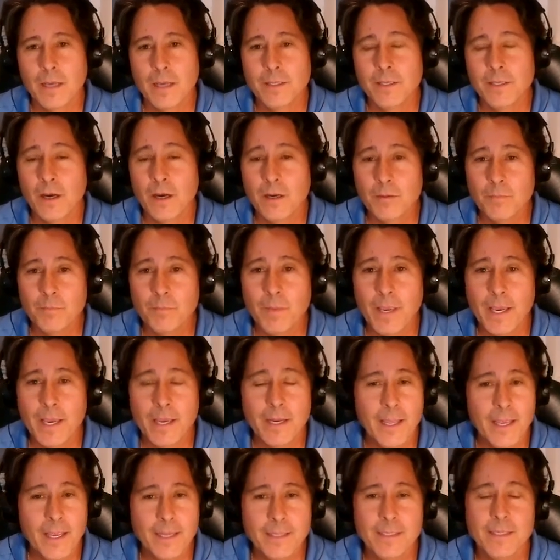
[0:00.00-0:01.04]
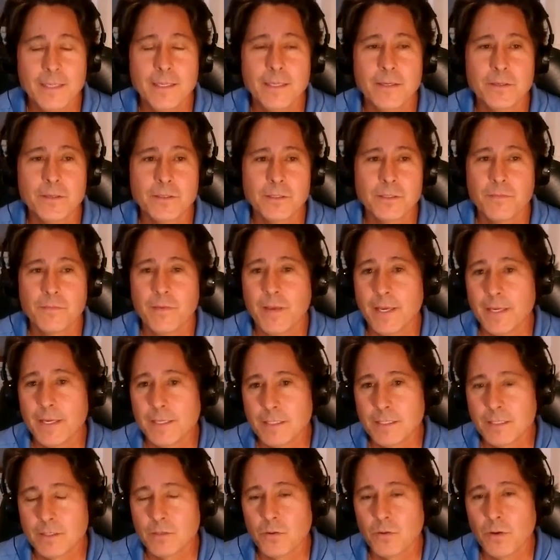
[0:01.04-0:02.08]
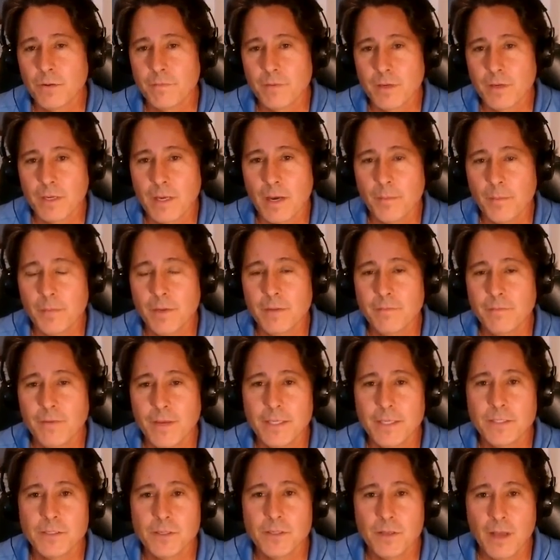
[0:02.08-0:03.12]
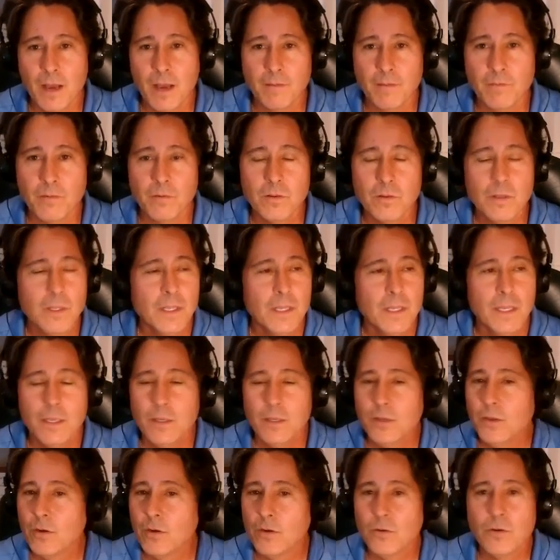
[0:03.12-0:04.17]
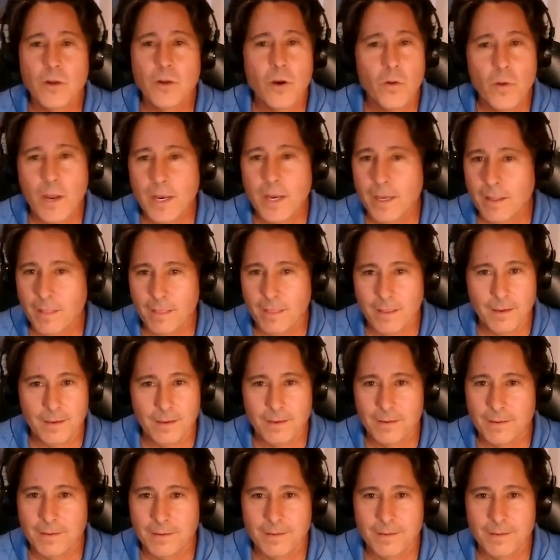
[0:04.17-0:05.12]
a young man, 18 years of age, is sort of a coming of age novel. You don't know anything.